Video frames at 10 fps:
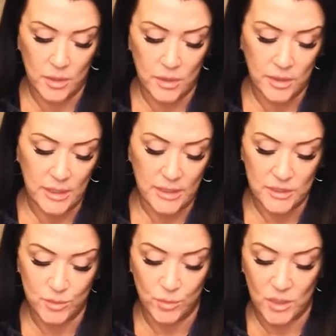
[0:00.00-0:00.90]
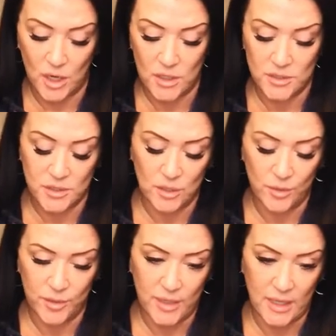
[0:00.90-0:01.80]
Can I get 2 more cards to go with
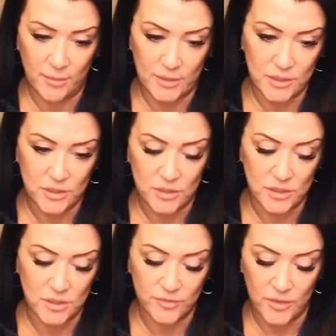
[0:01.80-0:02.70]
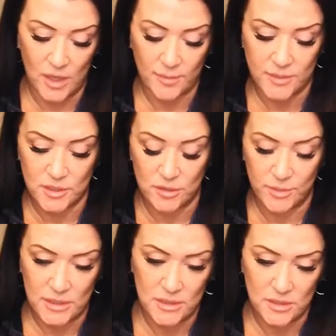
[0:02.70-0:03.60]
the King of Pentacles for the obstacle,
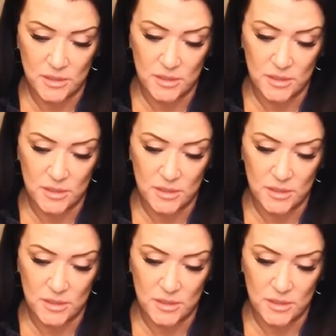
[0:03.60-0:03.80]
please?